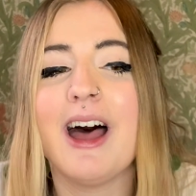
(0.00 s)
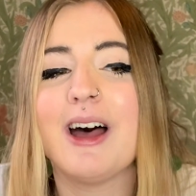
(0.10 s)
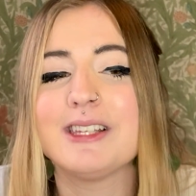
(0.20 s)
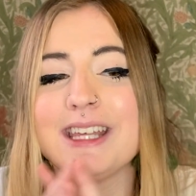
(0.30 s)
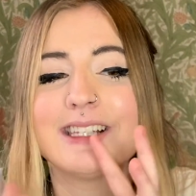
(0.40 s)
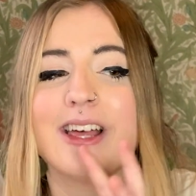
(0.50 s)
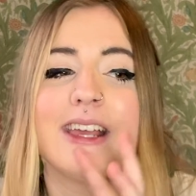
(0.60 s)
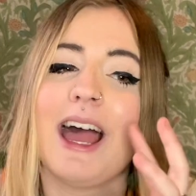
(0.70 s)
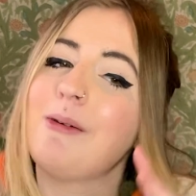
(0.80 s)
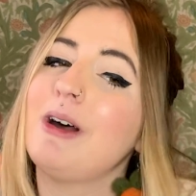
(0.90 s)
Things
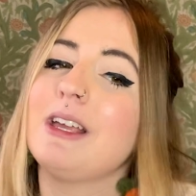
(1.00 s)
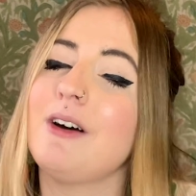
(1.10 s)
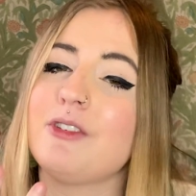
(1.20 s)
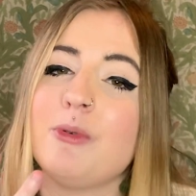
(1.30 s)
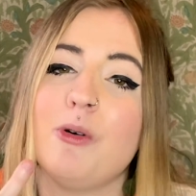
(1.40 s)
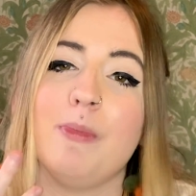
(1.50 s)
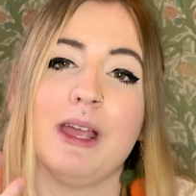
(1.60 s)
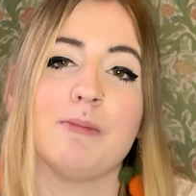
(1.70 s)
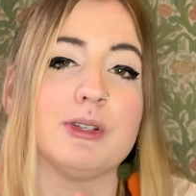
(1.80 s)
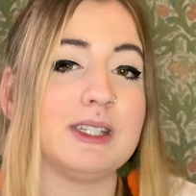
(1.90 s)
like, am I comfortable
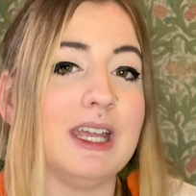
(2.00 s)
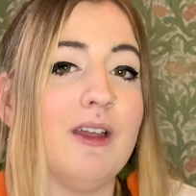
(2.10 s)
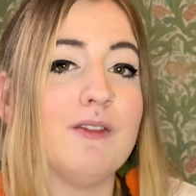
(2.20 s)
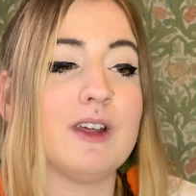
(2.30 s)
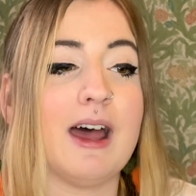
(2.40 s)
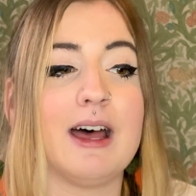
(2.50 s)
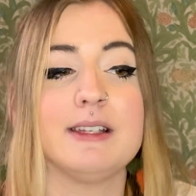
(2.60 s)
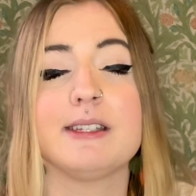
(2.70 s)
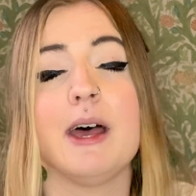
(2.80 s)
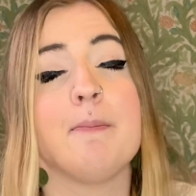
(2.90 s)
being perceived
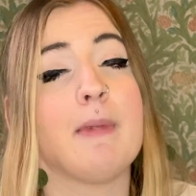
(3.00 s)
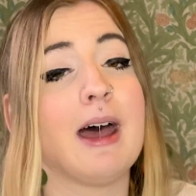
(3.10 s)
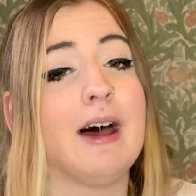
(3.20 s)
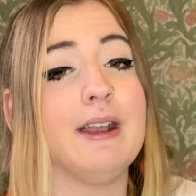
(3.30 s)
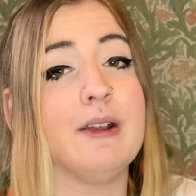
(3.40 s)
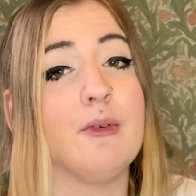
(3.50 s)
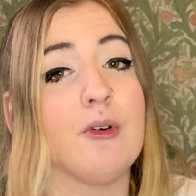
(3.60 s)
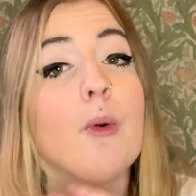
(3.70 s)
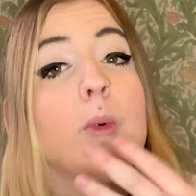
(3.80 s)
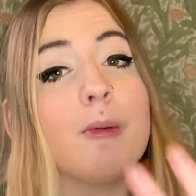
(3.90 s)
as a man
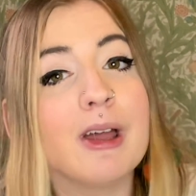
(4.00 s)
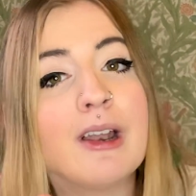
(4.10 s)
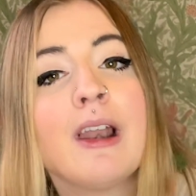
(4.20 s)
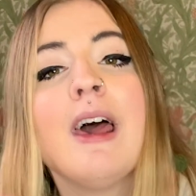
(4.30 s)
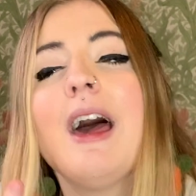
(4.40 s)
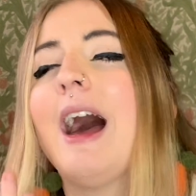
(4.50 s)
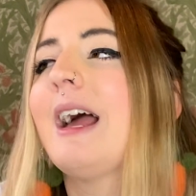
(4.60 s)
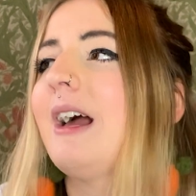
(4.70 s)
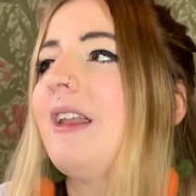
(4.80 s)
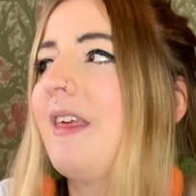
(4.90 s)
or a woman?
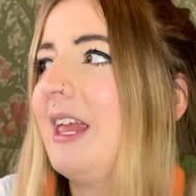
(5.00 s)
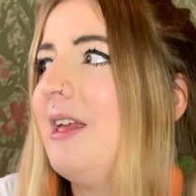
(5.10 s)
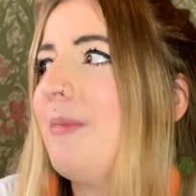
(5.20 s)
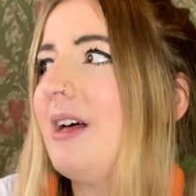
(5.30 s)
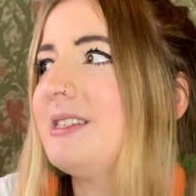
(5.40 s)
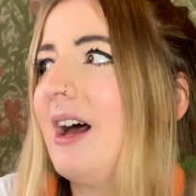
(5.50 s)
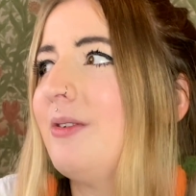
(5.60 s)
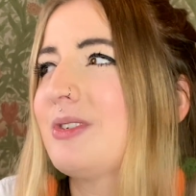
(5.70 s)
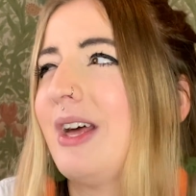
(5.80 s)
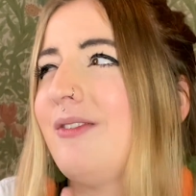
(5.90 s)
And kind of thinking about it, I
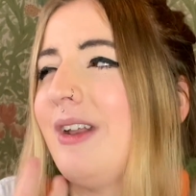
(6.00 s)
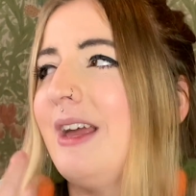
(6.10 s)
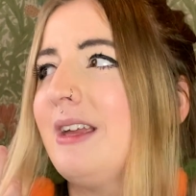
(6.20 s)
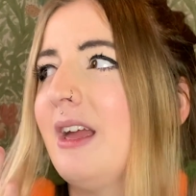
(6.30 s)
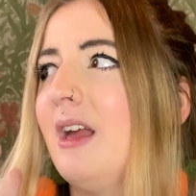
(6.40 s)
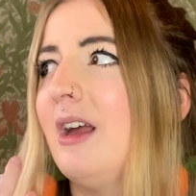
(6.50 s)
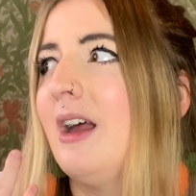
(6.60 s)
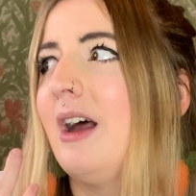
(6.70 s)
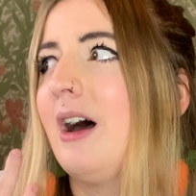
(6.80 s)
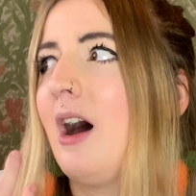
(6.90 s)
was kind of like,
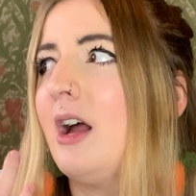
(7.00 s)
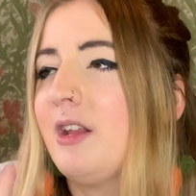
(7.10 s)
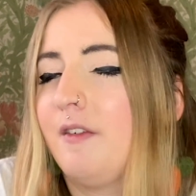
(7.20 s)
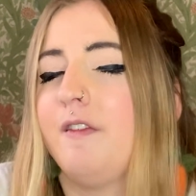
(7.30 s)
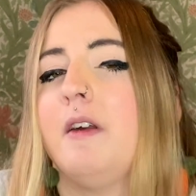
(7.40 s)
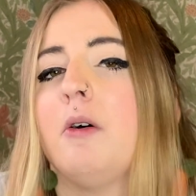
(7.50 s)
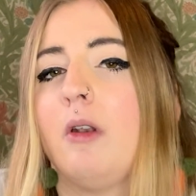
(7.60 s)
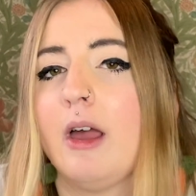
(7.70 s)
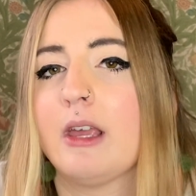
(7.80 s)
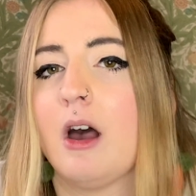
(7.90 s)
I don't feel
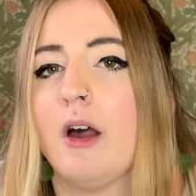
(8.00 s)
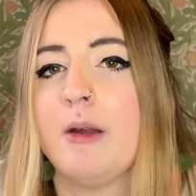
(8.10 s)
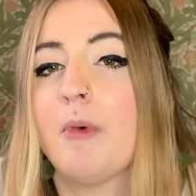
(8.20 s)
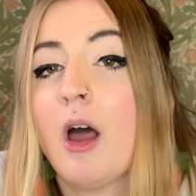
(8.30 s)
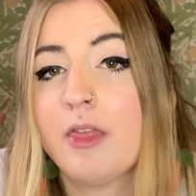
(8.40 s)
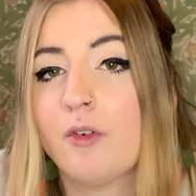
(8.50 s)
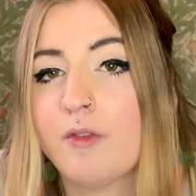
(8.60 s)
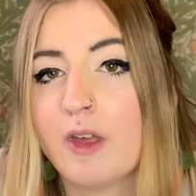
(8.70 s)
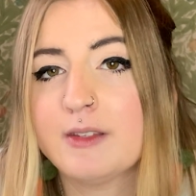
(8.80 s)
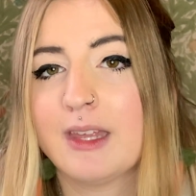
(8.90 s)
like I am either of
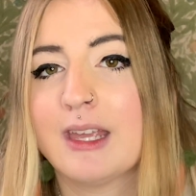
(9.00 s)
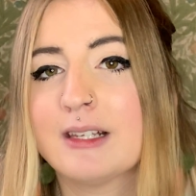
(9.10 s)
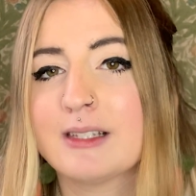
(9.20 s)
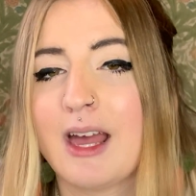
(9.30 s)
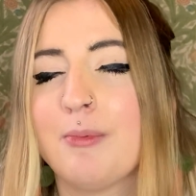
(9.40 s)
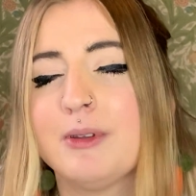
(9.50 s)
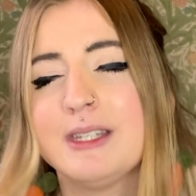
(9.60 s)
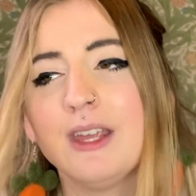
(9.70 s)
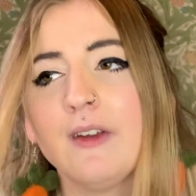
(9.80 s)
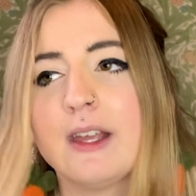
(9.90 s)
those things.
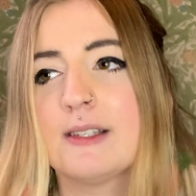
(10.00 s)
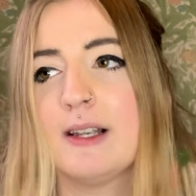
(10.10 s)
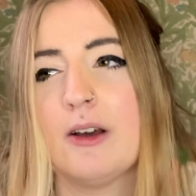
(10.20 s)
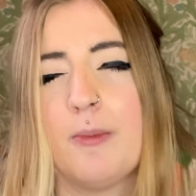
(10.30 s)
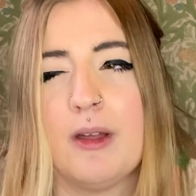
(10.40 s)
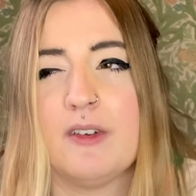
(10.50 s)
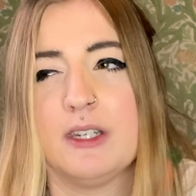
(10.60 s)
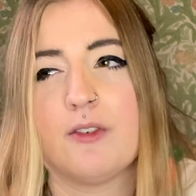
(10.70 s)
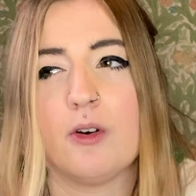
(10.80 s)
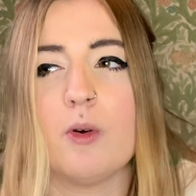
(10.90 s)
Perceiving is a little bit of a
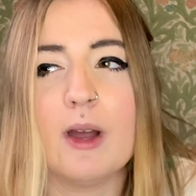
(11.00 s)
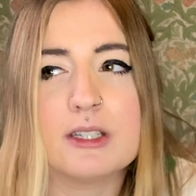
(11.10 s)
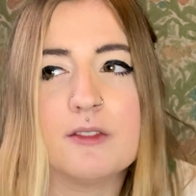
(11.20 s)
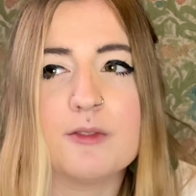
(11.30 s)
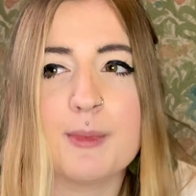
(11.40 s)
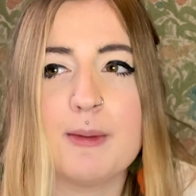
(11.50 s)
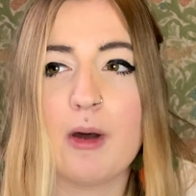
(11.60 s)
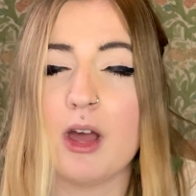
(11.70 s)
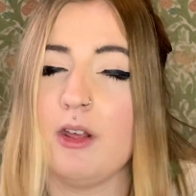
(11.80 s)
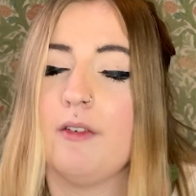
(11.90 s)
difficult question for me,
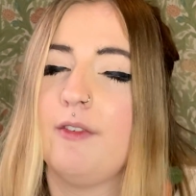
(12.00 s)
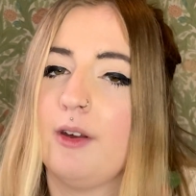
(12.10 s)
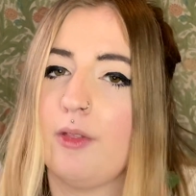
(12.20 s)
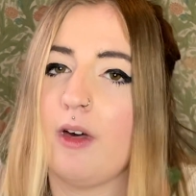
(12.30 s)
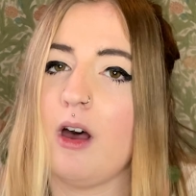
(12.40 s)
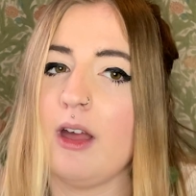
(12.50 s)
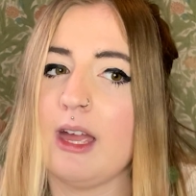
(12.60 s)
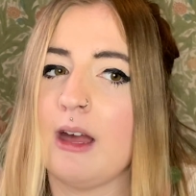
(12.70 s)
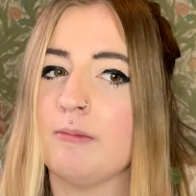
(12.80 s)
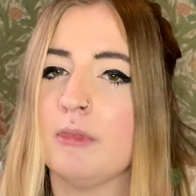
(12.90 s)
but I don't feel that I
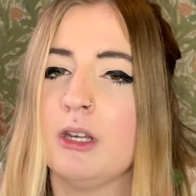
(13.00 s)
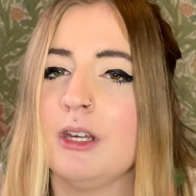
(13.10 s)
am